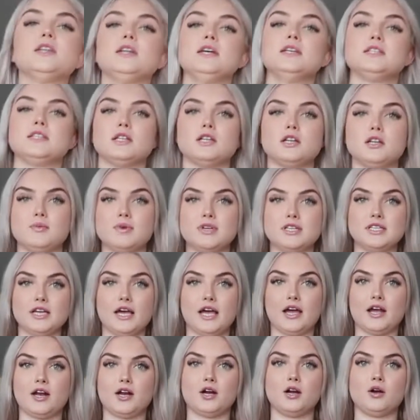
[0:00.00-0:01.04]
it is a little bit
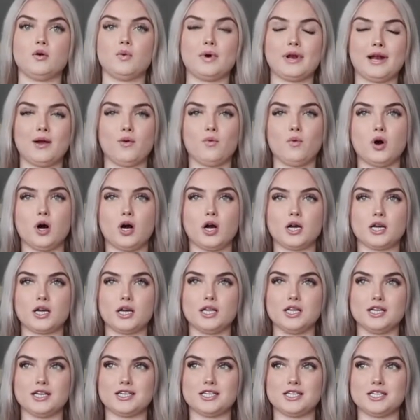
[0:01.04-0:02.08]
tighter when I walk, it
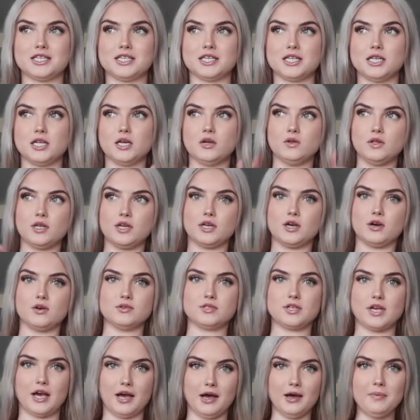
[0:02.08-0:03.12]
like slowly
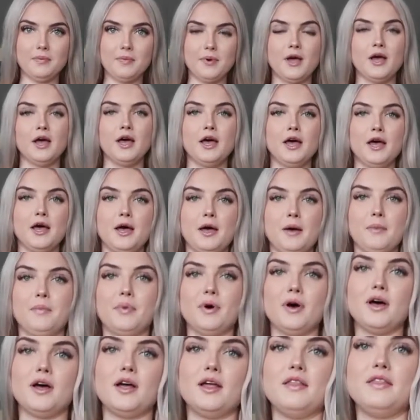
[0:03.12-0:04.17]
goes up.
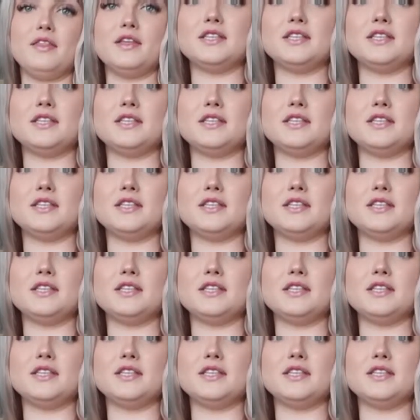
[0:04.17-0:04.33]
But